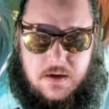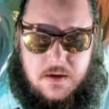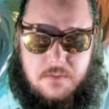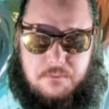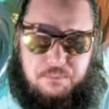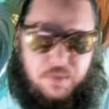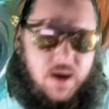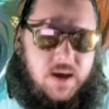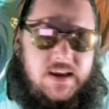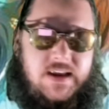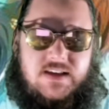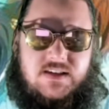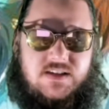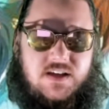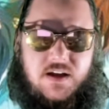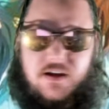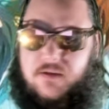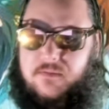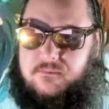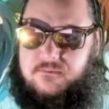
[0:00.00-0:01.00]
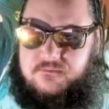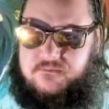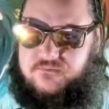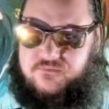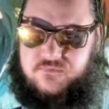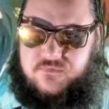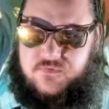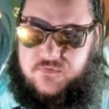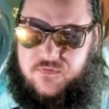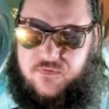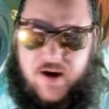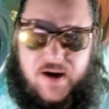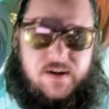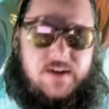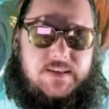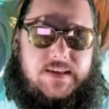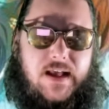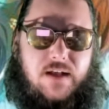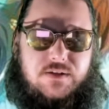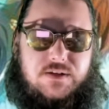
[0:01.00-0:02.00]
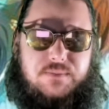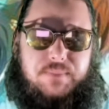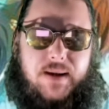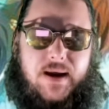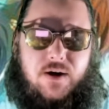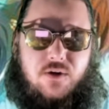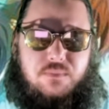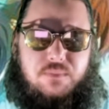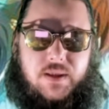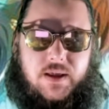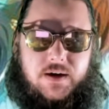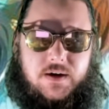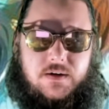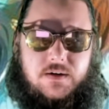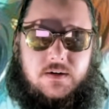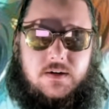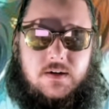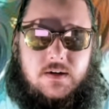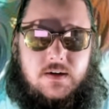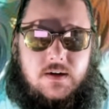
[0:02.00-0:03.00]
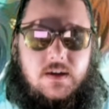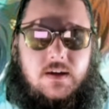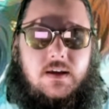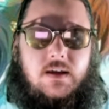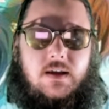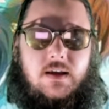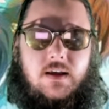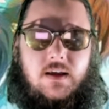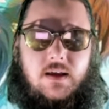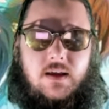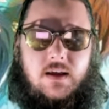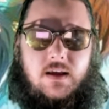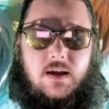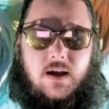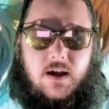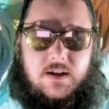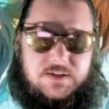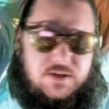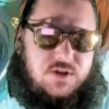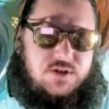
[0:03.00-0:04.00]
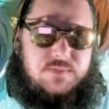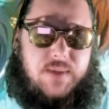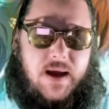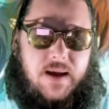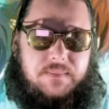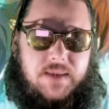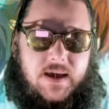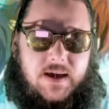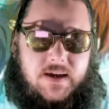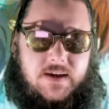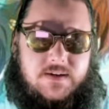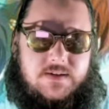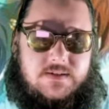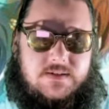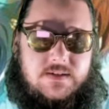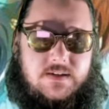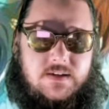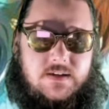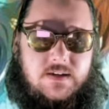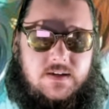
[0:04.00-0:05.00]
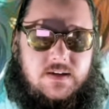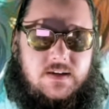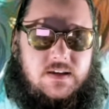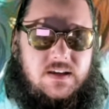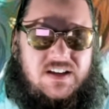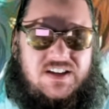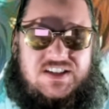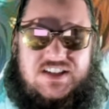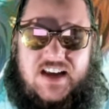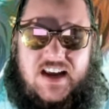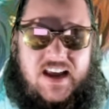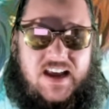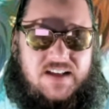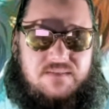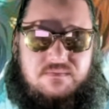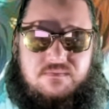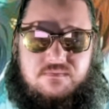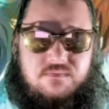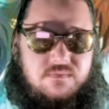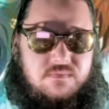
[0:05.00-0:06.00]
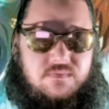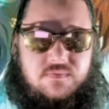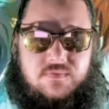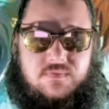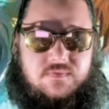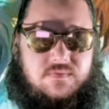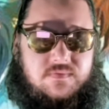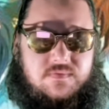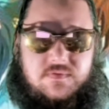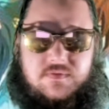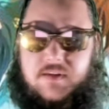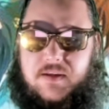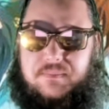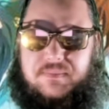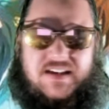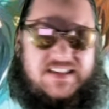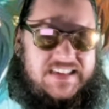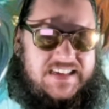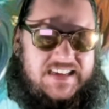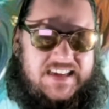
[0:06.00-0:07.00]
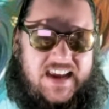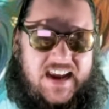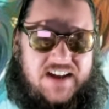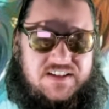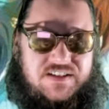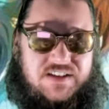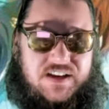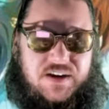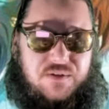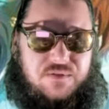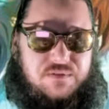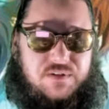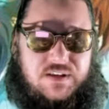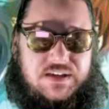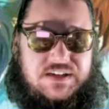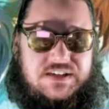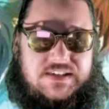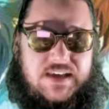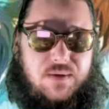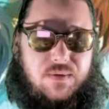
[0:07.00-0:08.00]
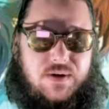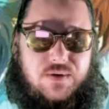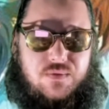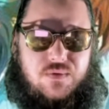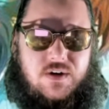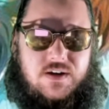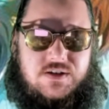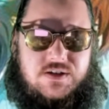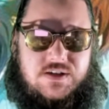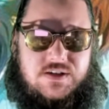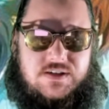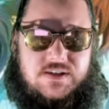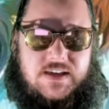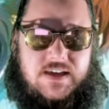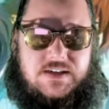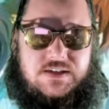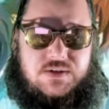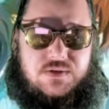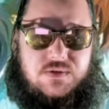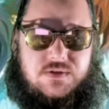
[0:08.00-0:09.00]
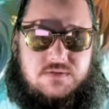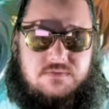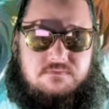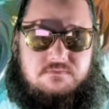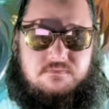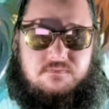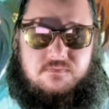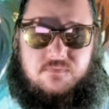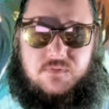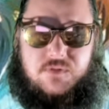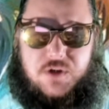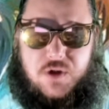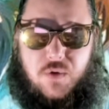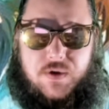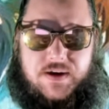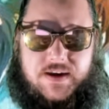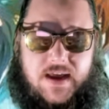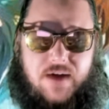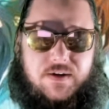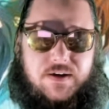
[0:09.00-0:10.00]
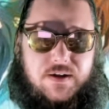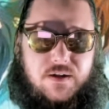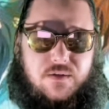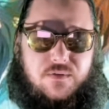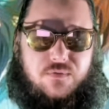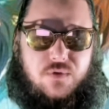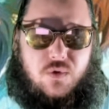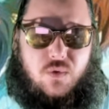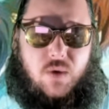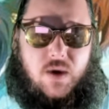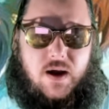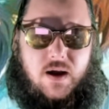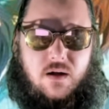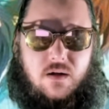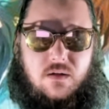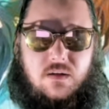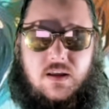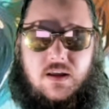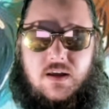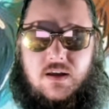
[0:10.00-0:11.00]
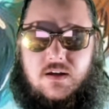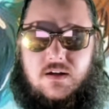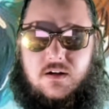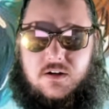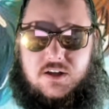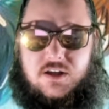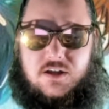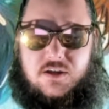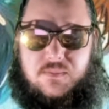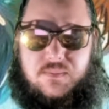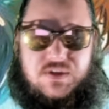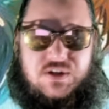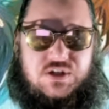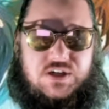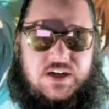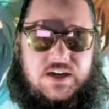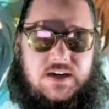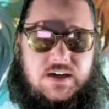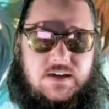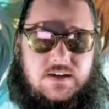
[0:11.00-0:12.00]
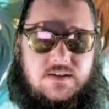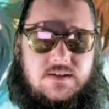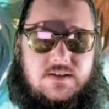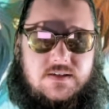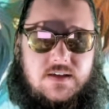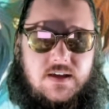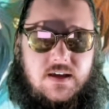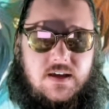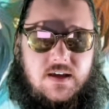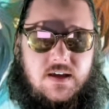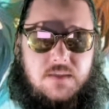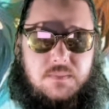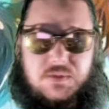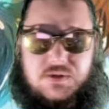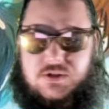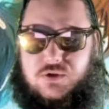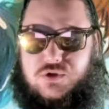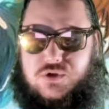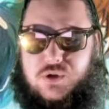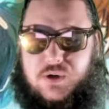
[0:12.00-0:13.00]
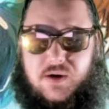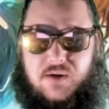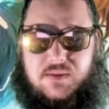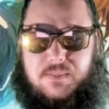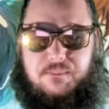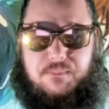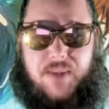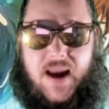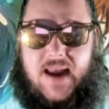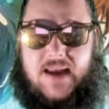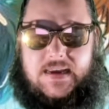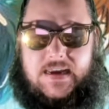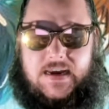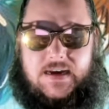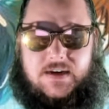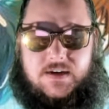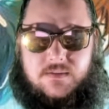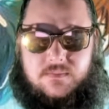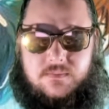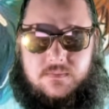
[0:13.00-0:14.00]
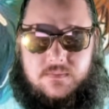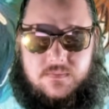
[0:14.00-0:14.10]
But he's a very talented piano player. Until his mom dies. She had, I'm guessing, cancer. They don't really say what it was, just that she was going downhill for a while with the machines. But still strong enough to backhand him.